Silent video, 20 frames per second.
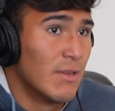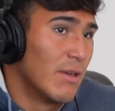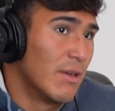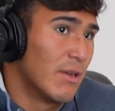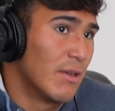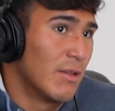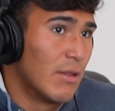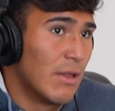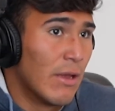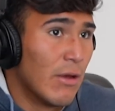
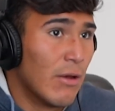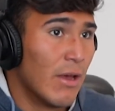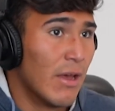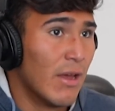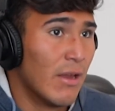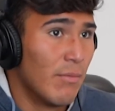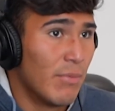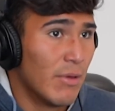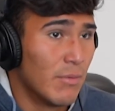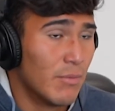Like they all
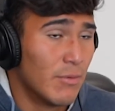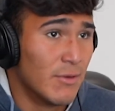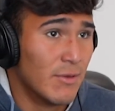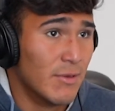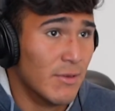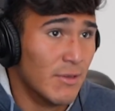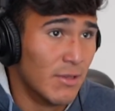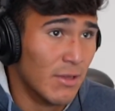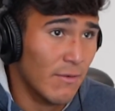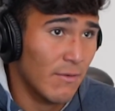had papers
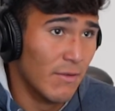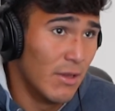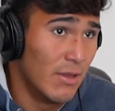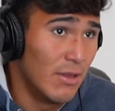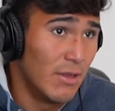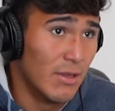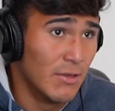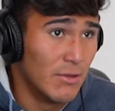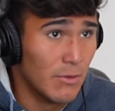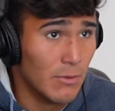and stuff like
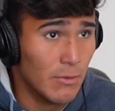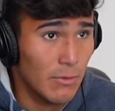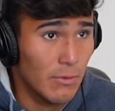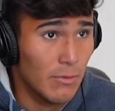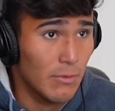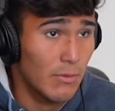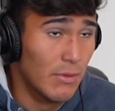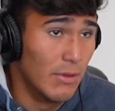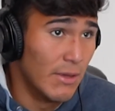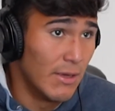that, so
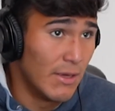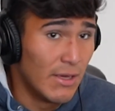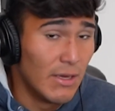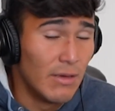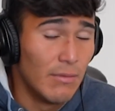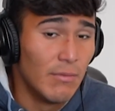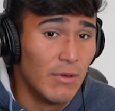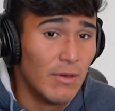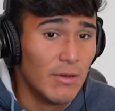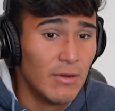they
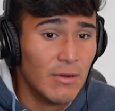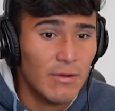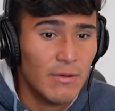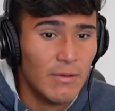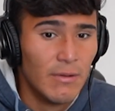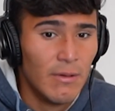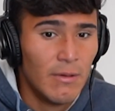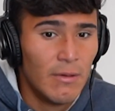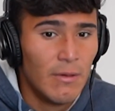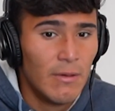came here.
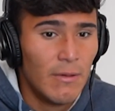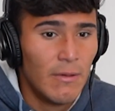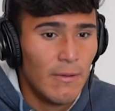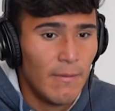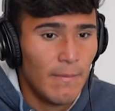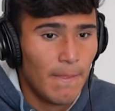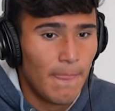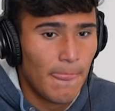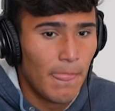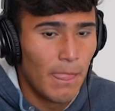
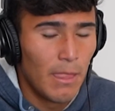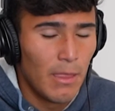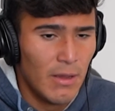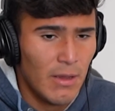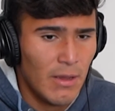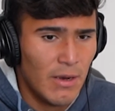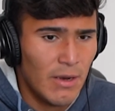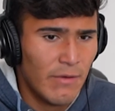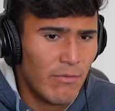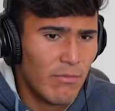
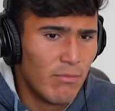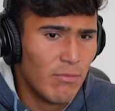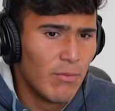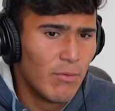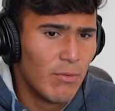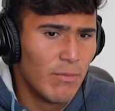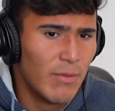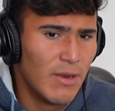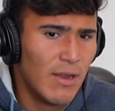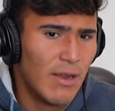And I
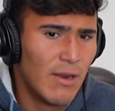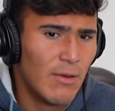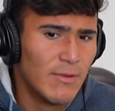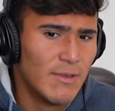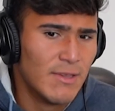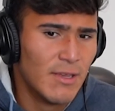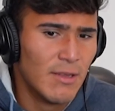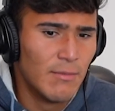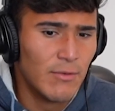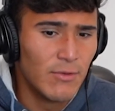remember my dad was
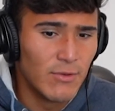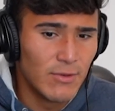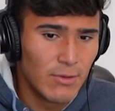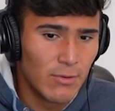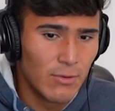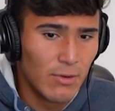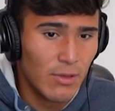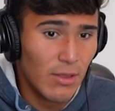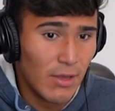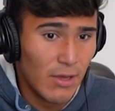telling me a
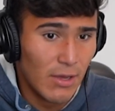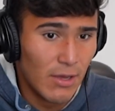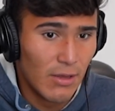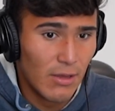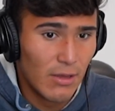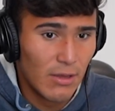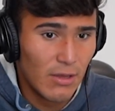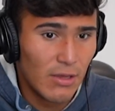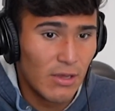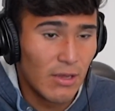story that
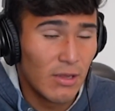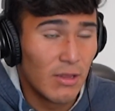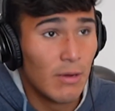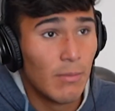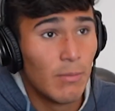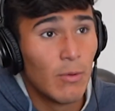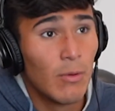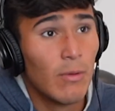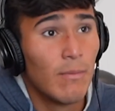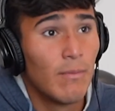he ended
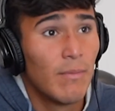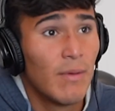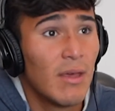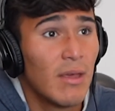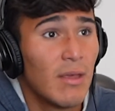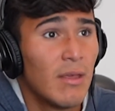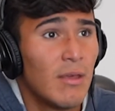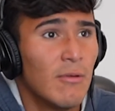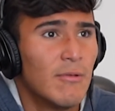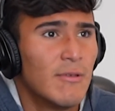up going
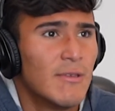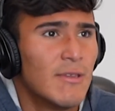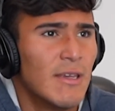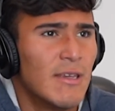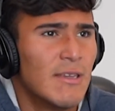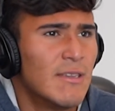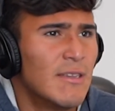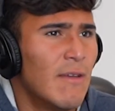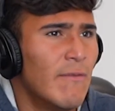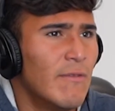back. He was
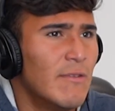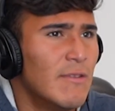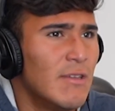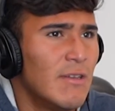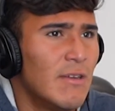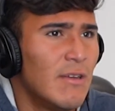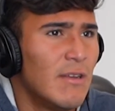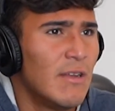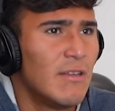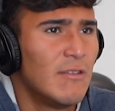like
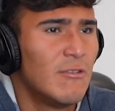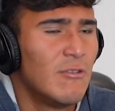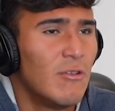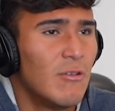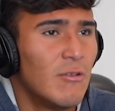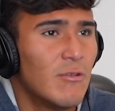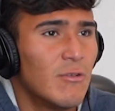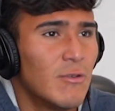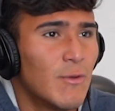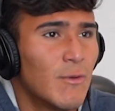17, 18
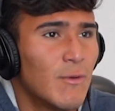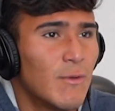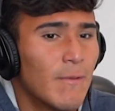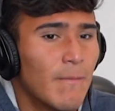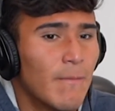years old.